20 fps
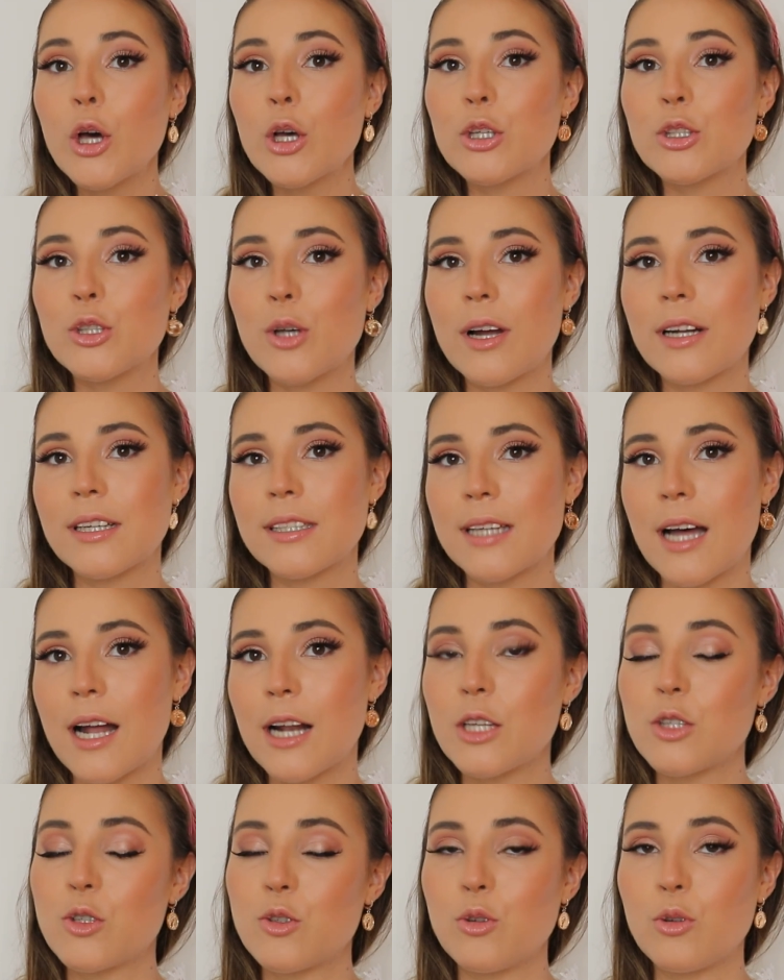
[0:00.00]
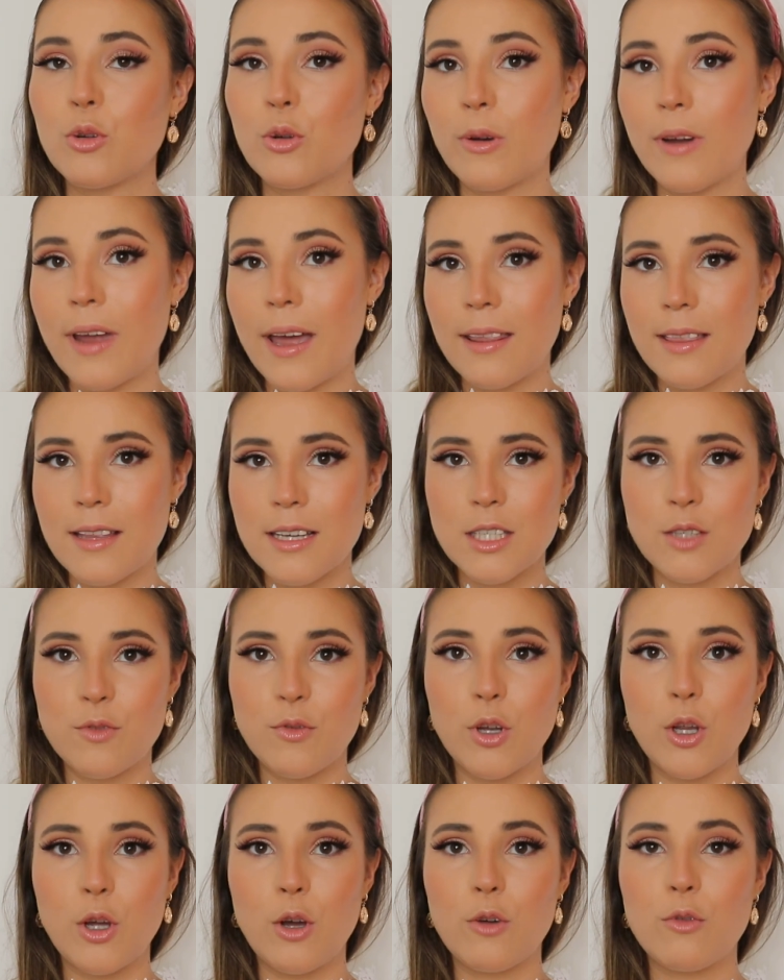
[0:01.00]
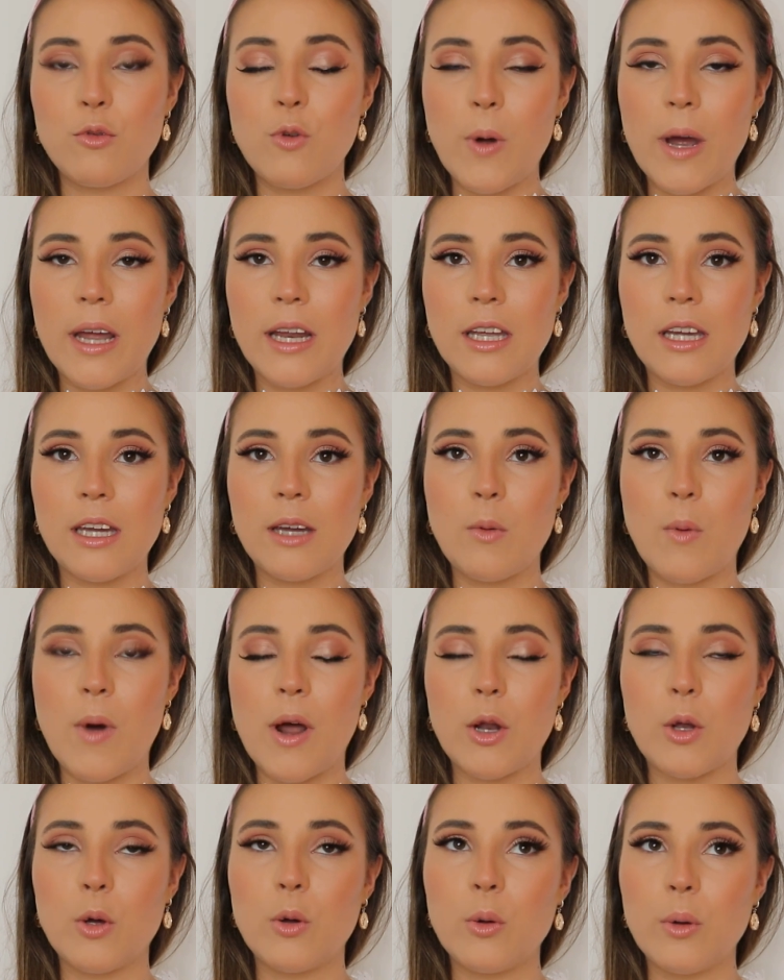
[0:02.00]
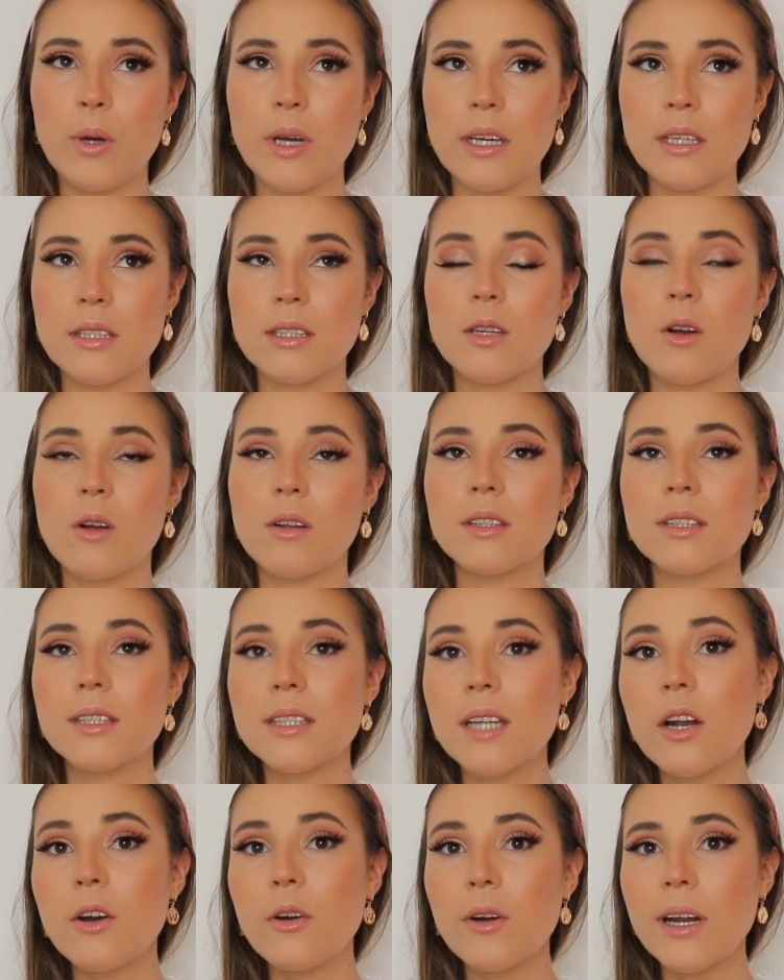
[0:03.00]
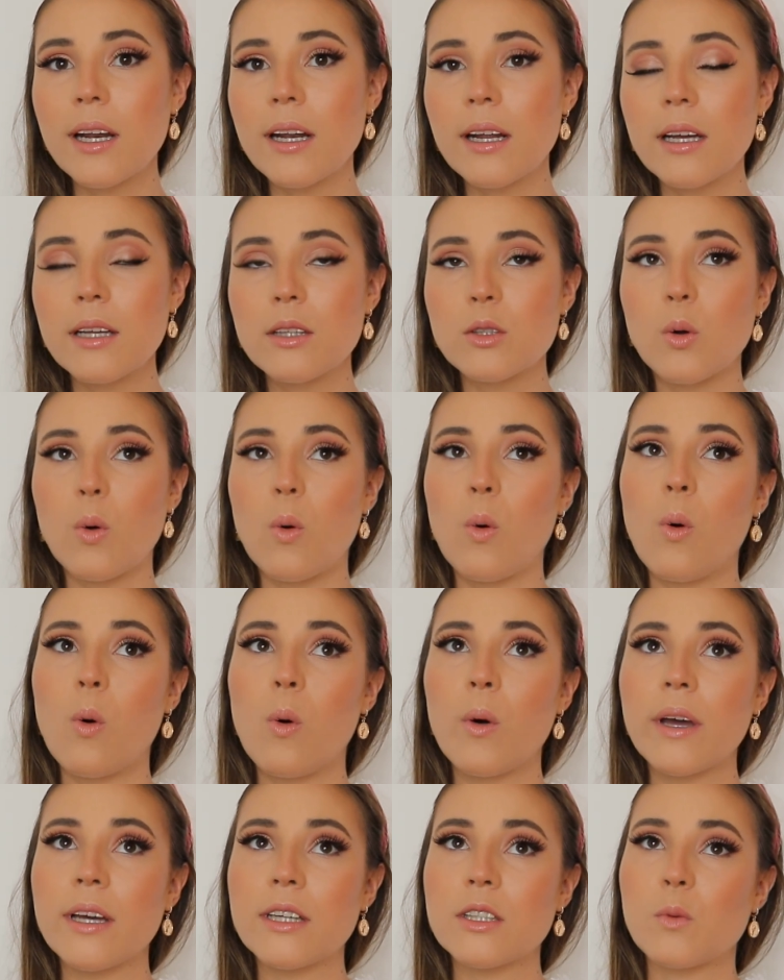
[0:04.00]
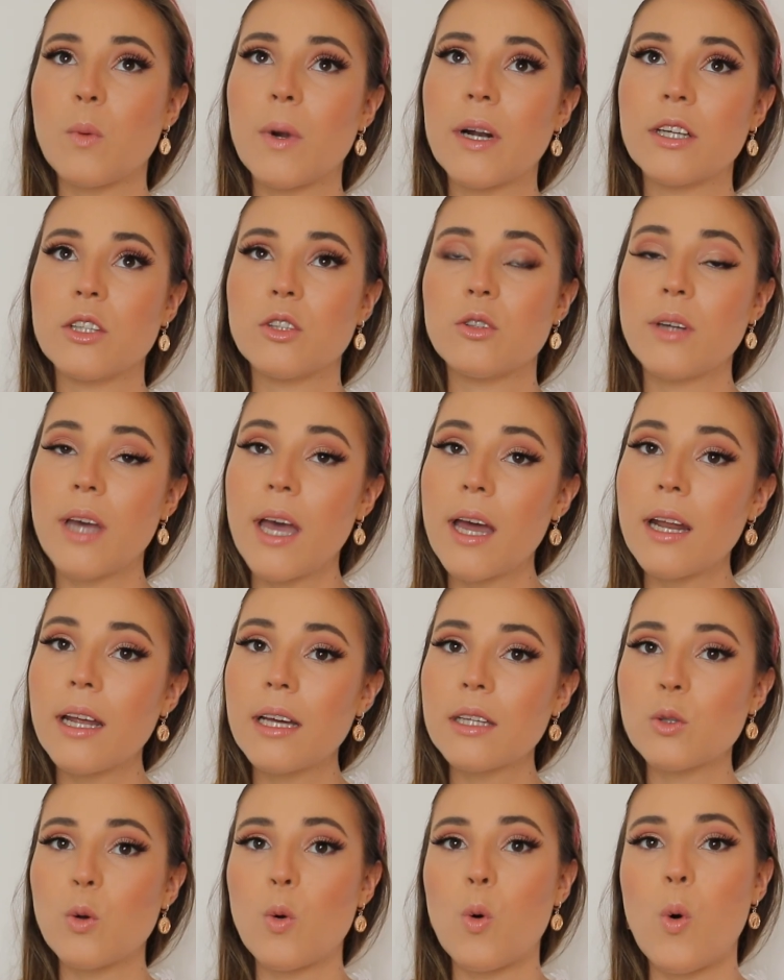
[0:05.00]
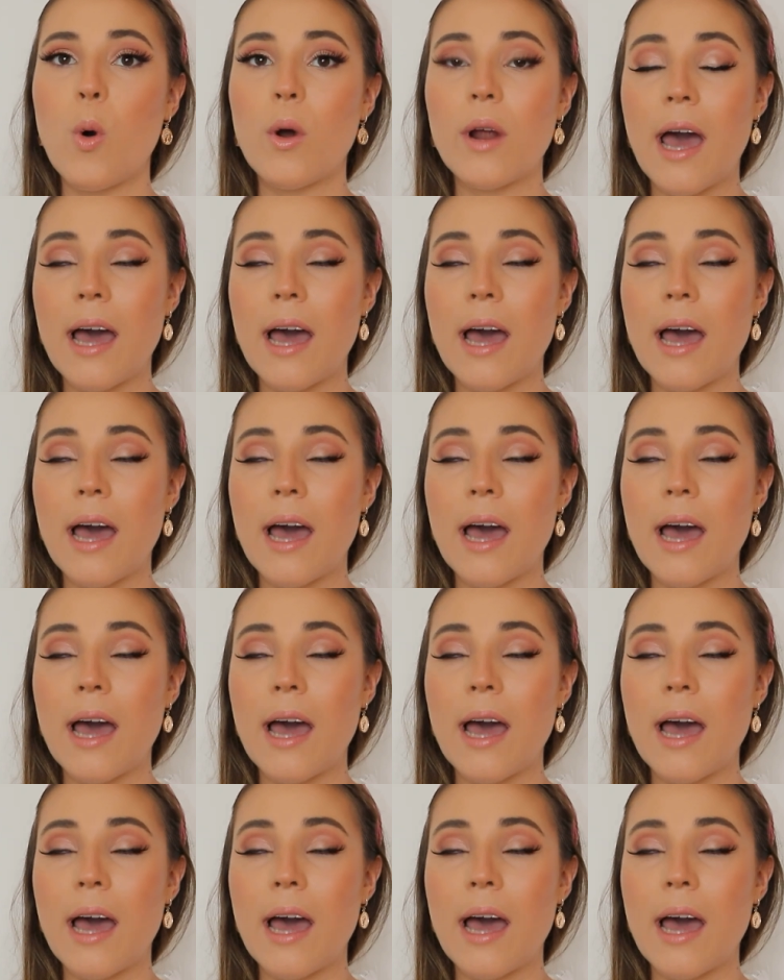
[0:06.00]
So I decided to create this video for anyone who is considering it, or is wanting to get it, or